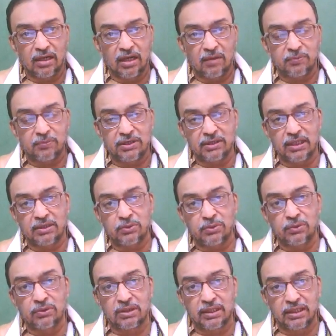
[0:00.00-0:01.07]
After that
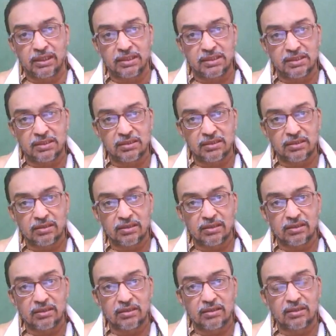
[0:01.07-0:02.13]
court case,
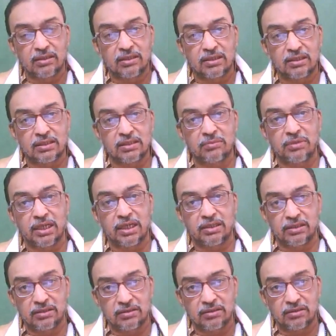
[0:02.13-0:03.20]
doesn't
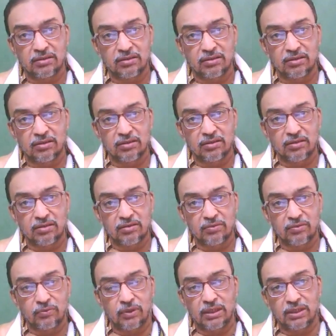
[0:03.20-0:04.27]
matter
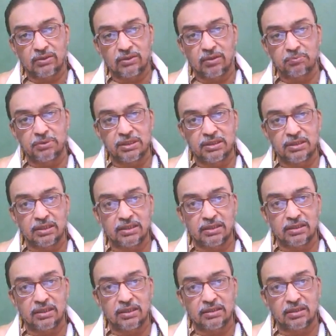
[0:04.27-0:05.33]
what the
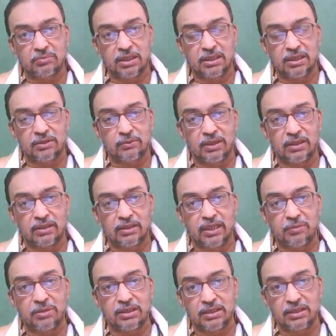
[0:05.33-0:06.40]
compensation, doesn't matter what the
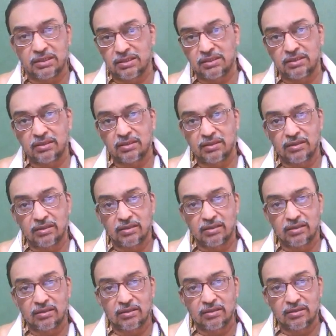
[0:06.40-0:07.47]
damages,
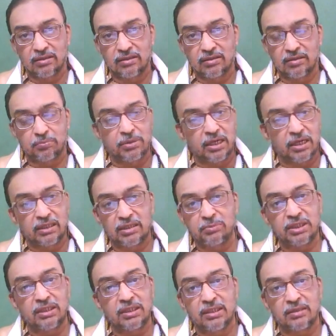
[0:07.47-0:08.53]
the party
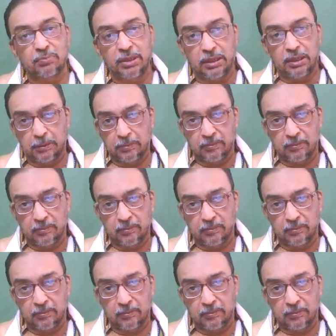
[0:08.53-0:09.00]
B didn't pay.